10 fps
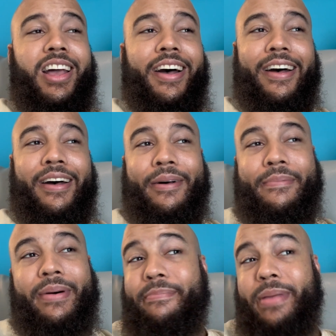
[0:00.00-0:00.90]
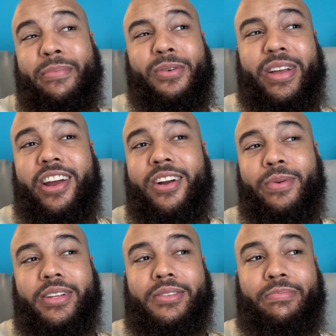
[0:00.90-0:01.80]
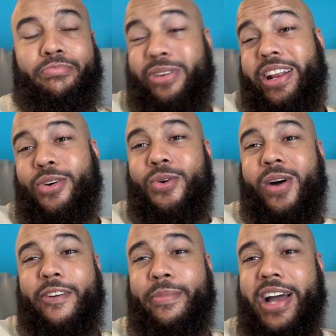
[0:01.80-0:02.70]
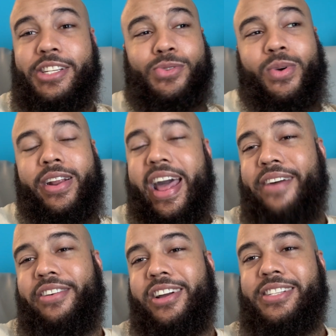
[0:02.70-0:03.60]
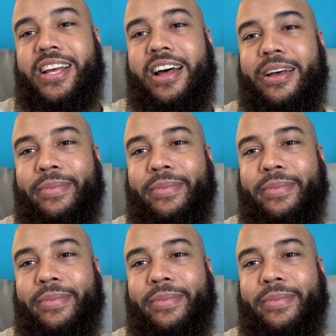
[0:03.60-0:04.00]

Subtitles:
But people here was pretty cool. Everybody just wanted to have a good time.